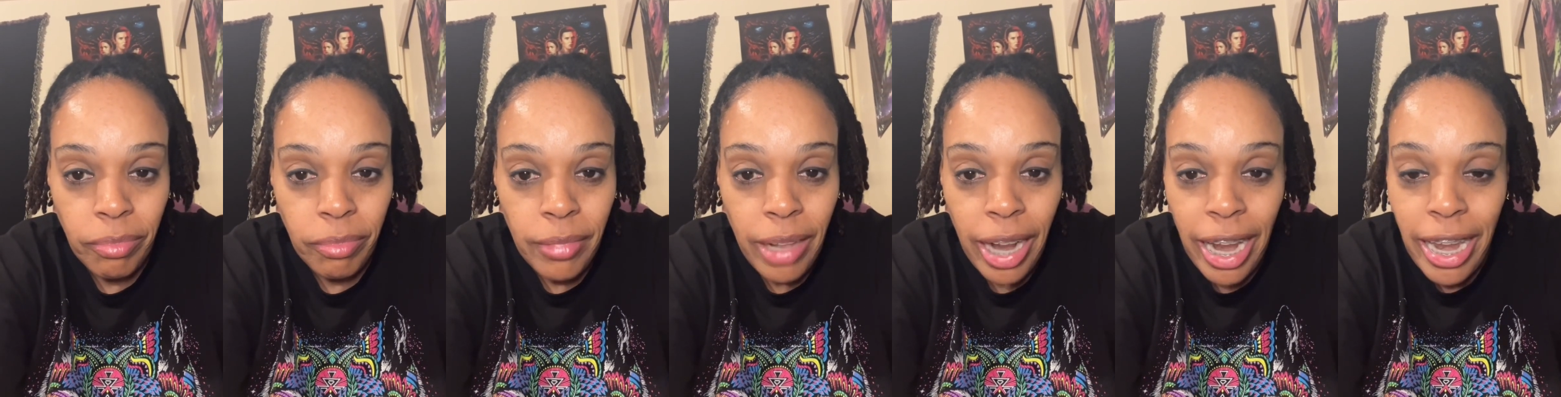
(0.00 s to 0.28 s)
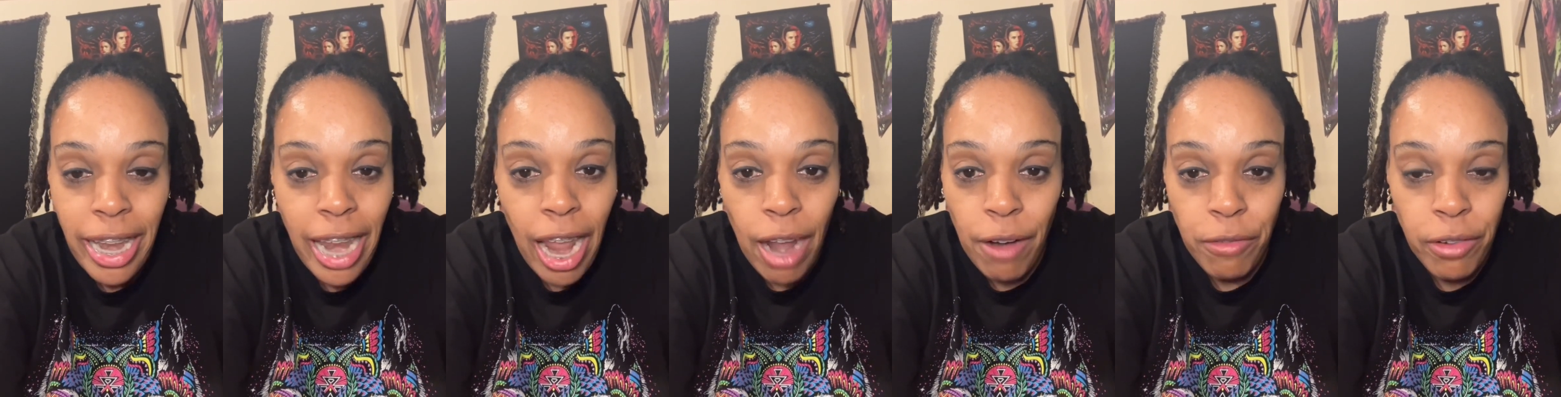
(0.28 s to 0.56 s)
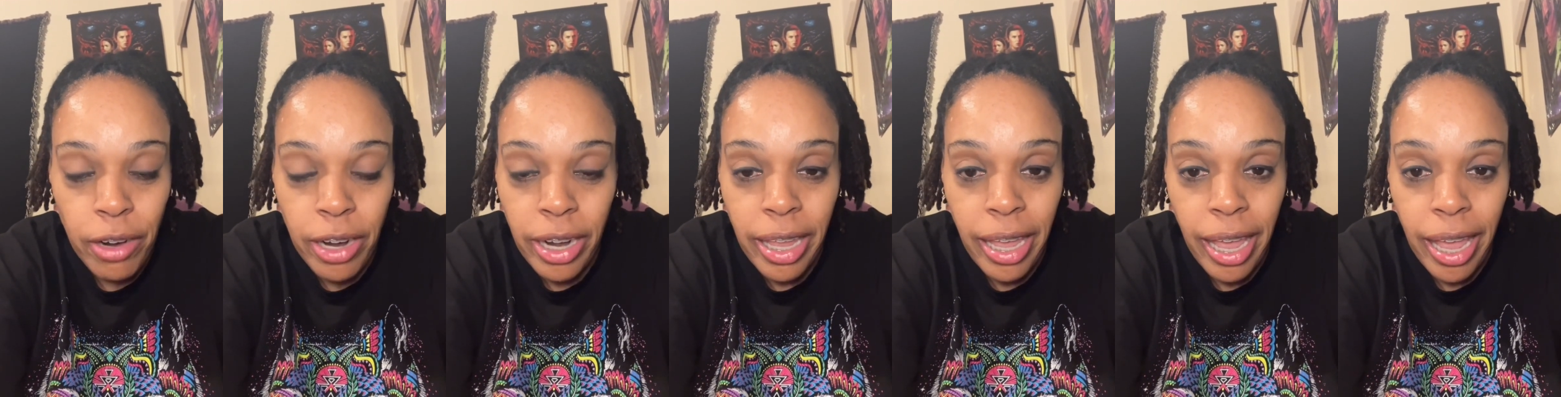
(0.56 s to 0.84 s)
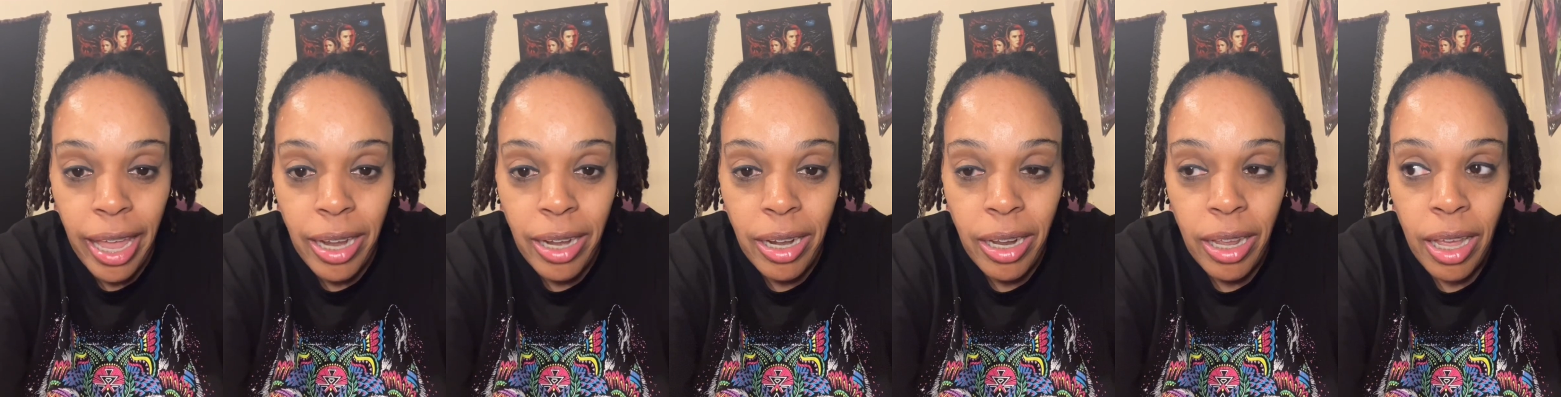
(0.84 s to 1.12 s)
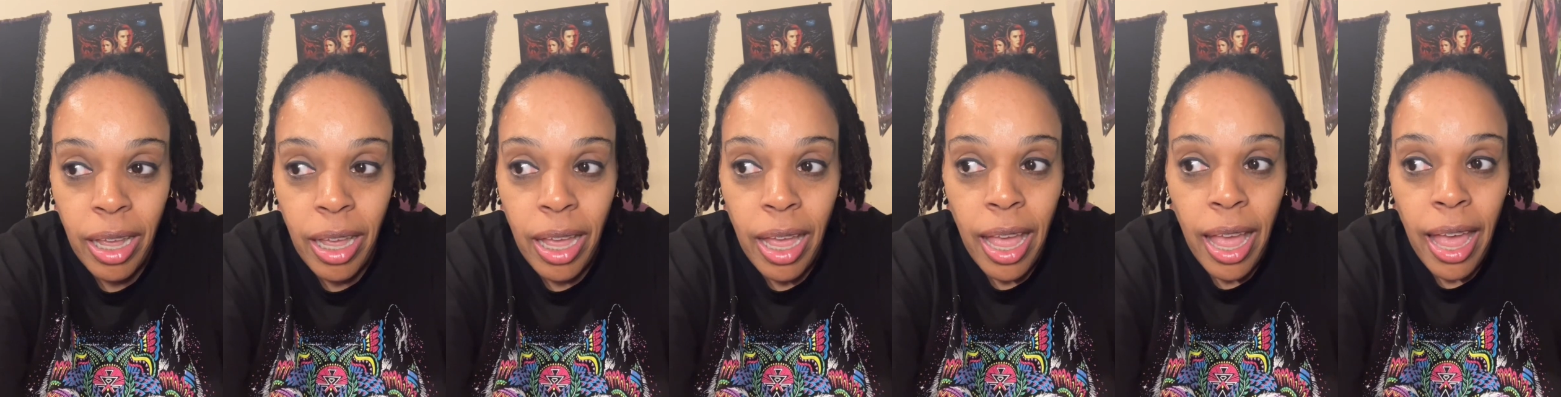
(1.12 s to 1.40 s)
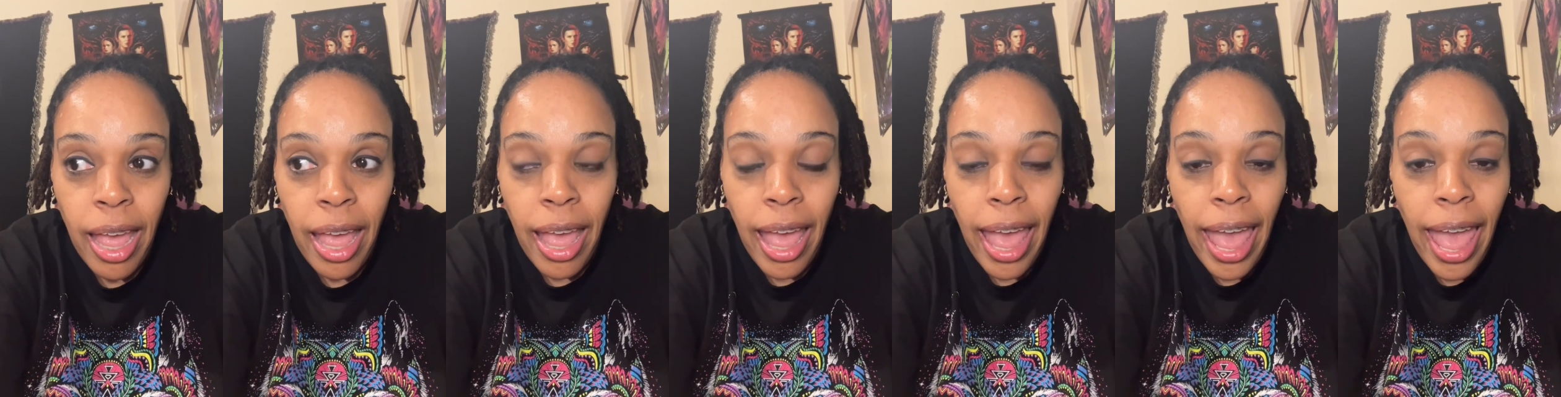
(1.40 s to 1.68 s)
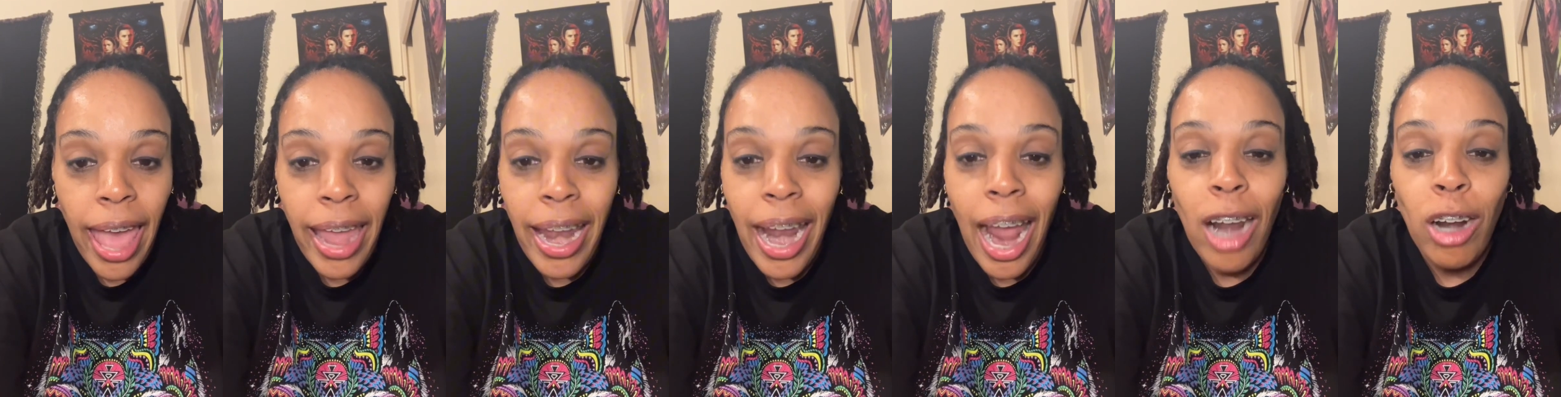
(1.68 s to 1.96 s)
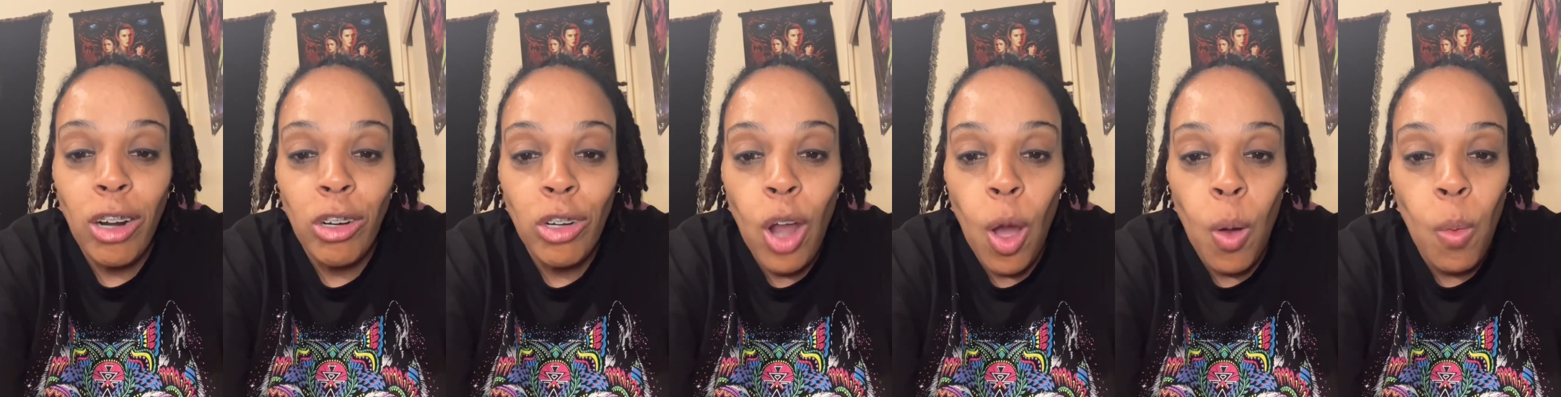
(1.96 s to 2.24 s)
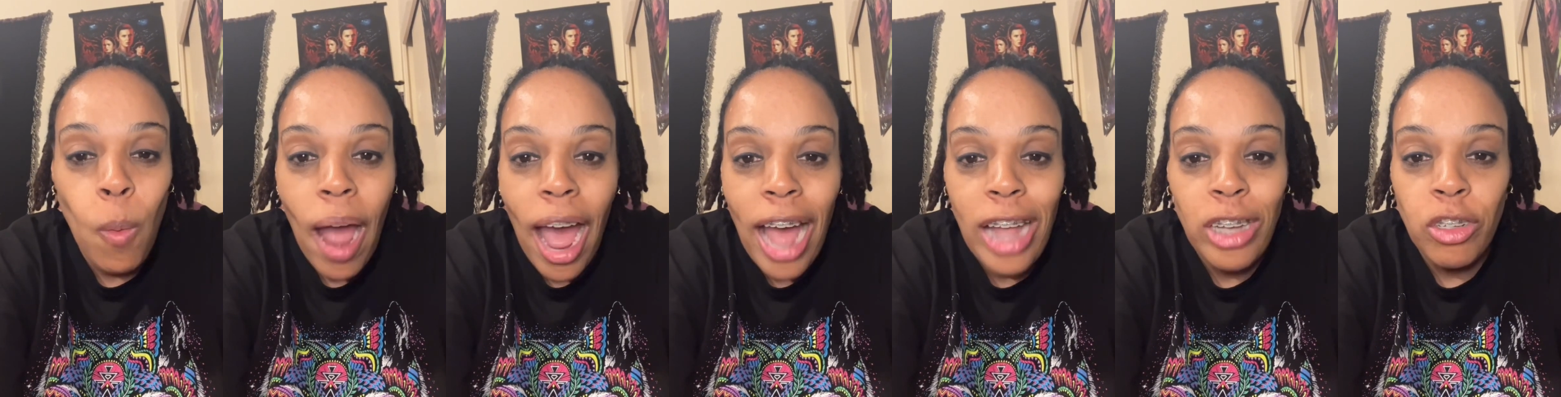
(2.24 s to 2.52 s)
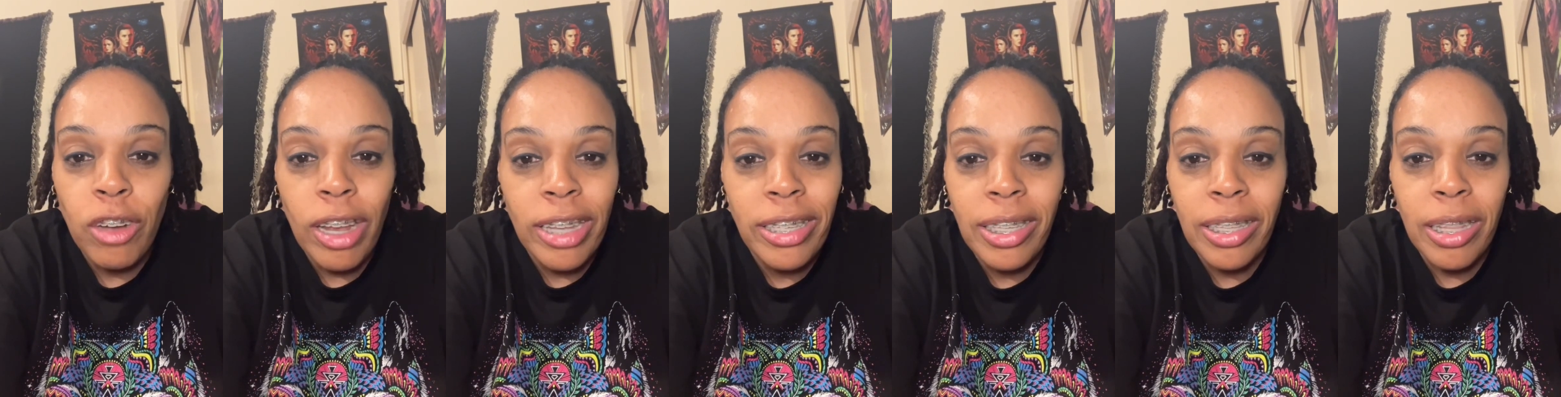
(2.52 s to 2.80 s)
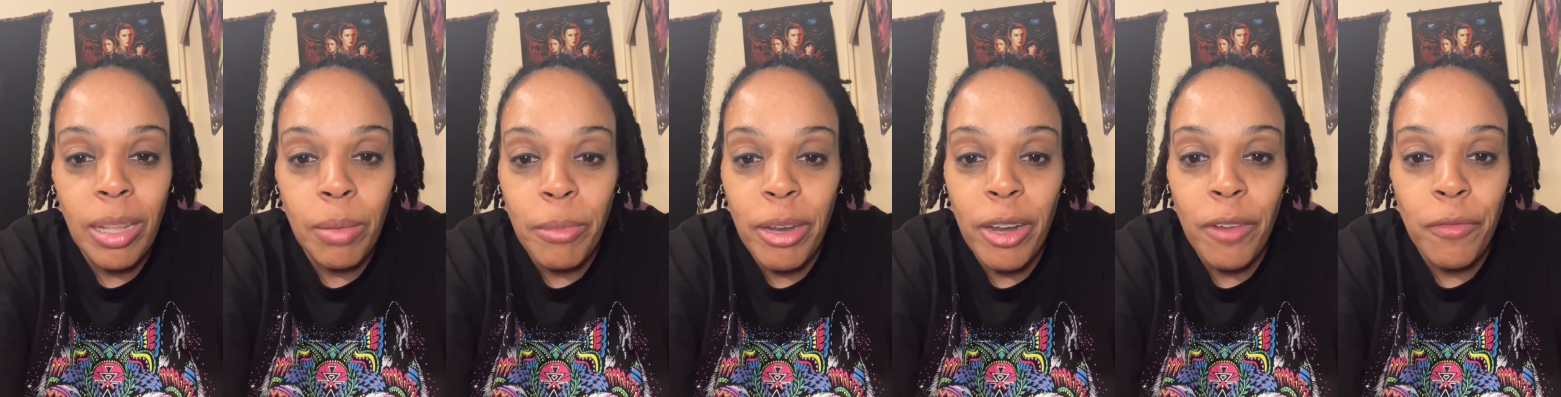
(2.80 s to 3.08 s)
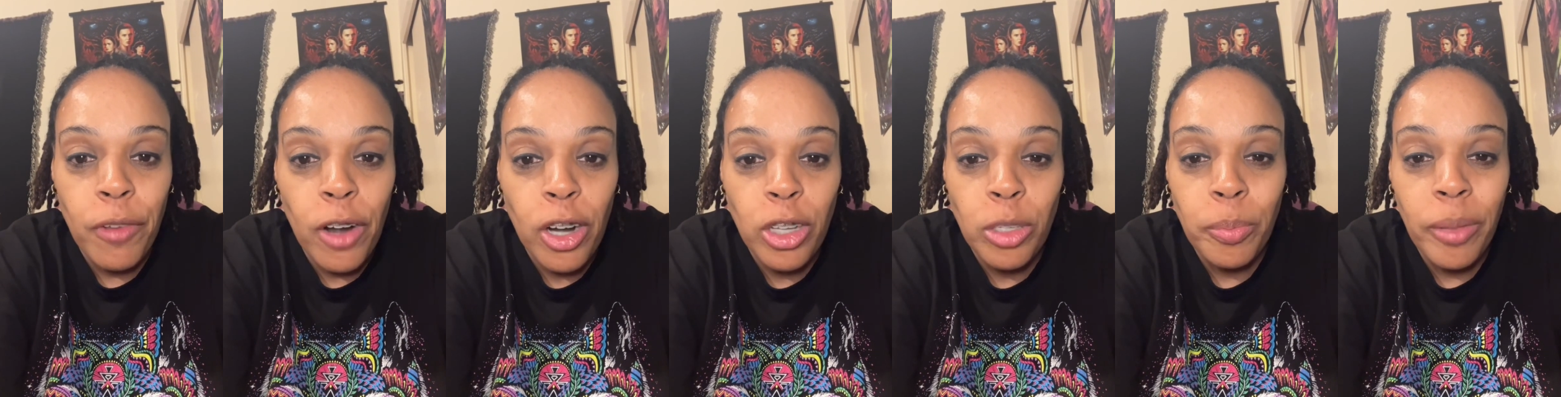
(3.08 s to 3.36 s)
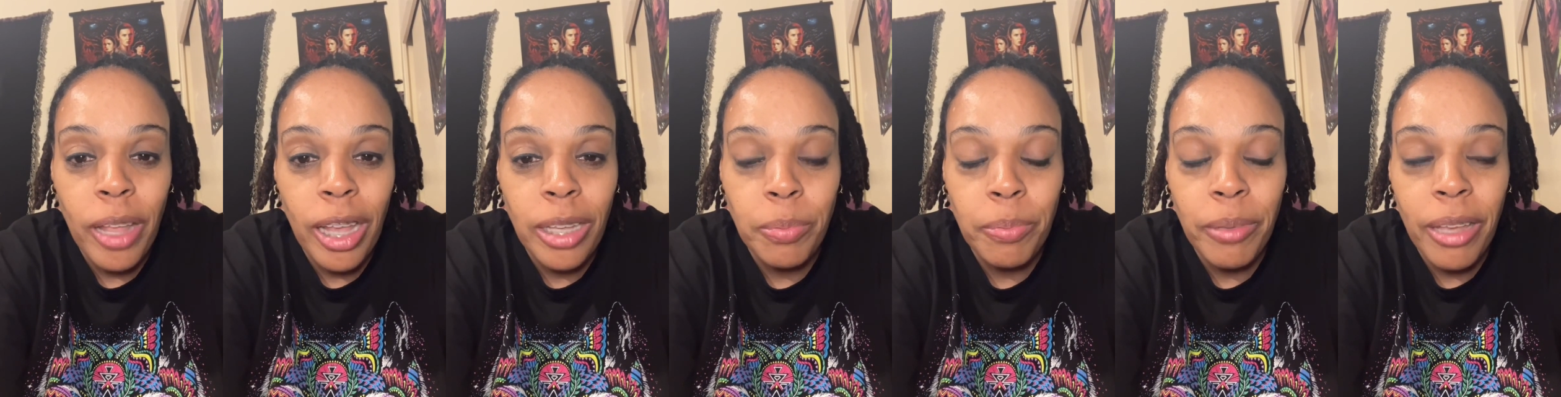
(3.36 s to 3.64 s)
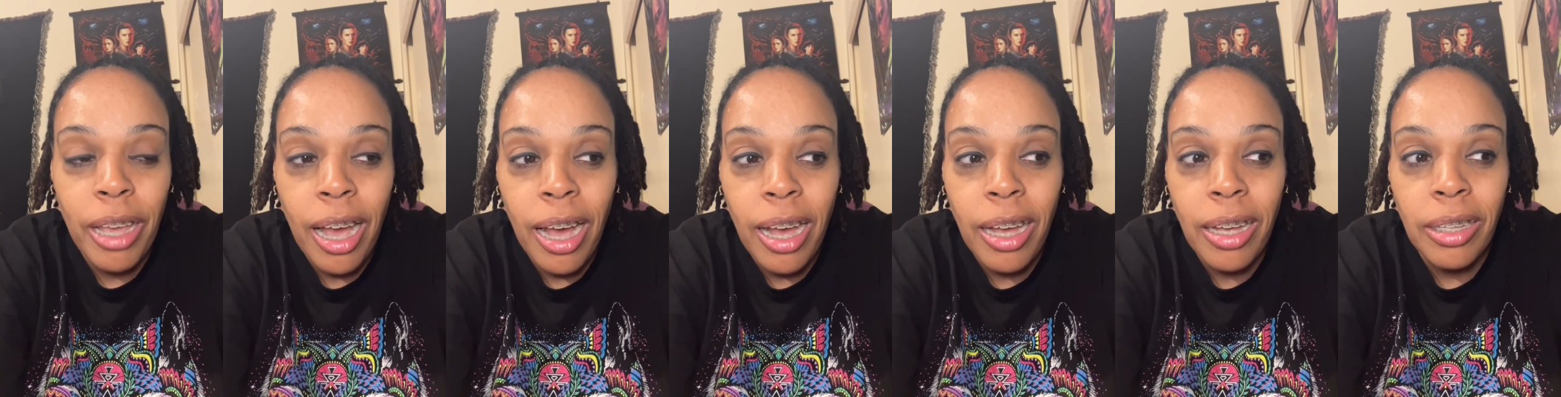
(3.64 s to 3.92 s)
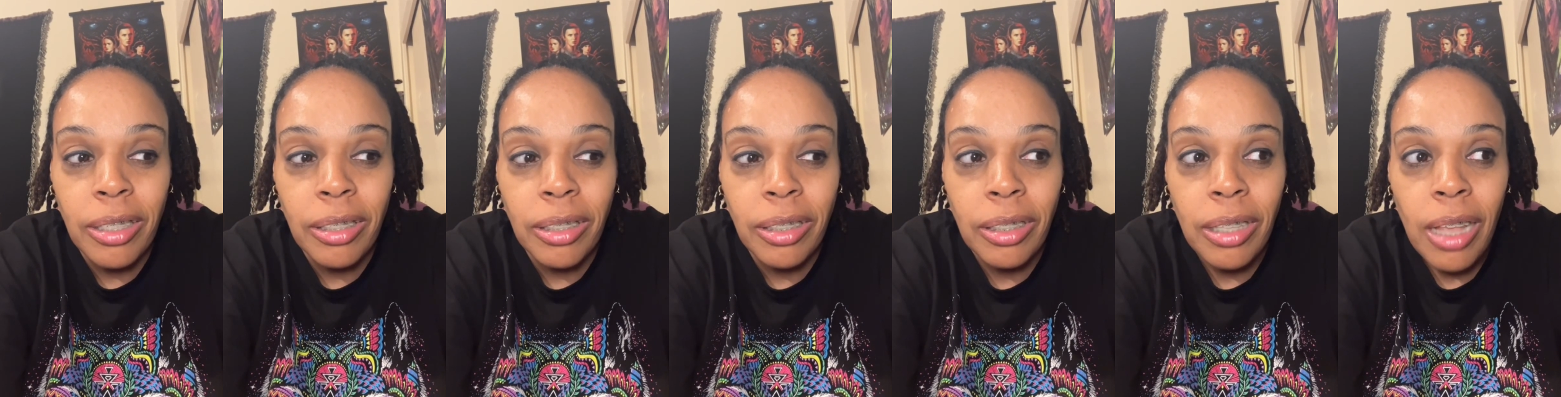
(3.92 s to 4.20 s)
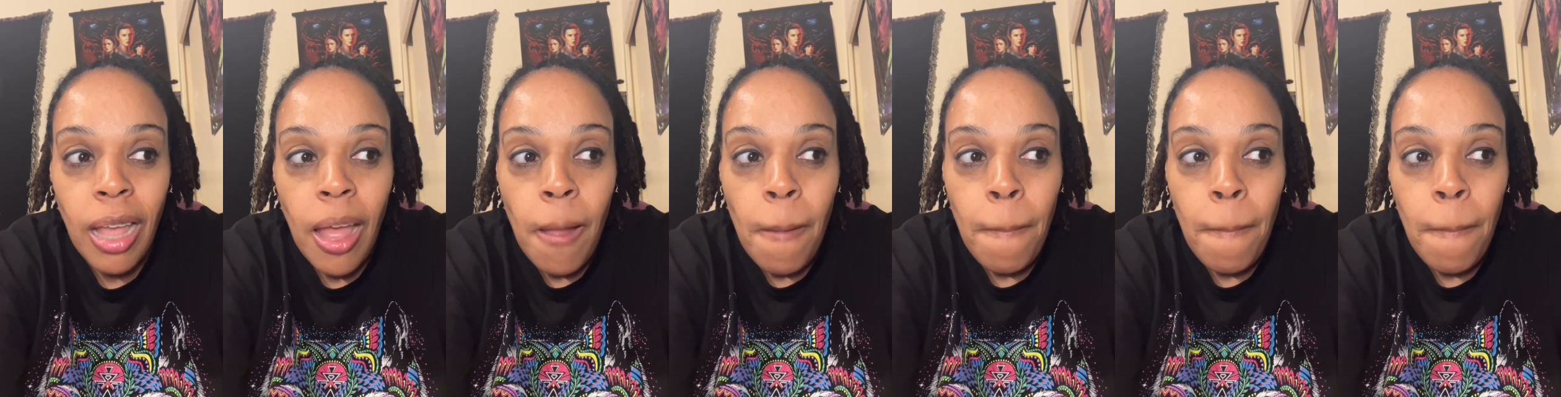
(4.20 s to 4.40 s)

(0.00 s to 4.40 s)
Never again. And I don't know why I trusted them in the first place, because